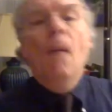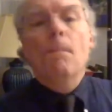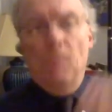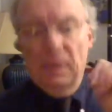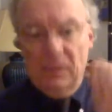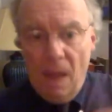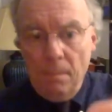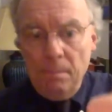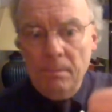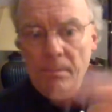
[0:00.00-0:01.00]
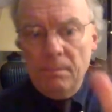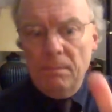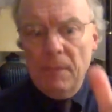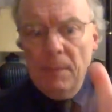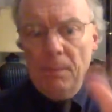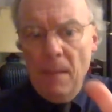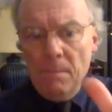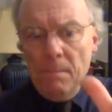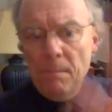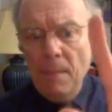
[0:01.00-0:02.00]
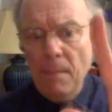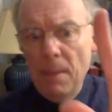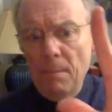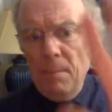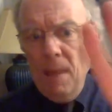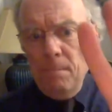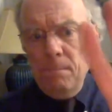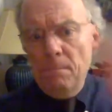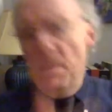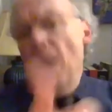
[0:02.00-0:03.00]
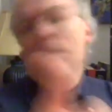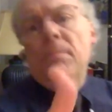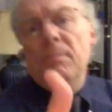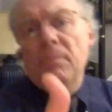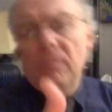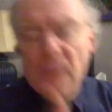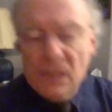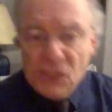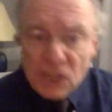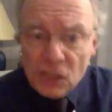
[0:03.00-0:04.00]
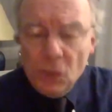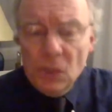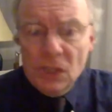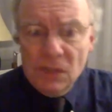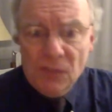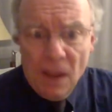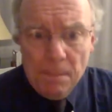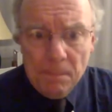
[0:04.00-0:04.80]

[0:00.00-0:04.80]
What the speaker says: Ba-yum, ba-bum, bum-ba-bum, bum. That's 6 units of time.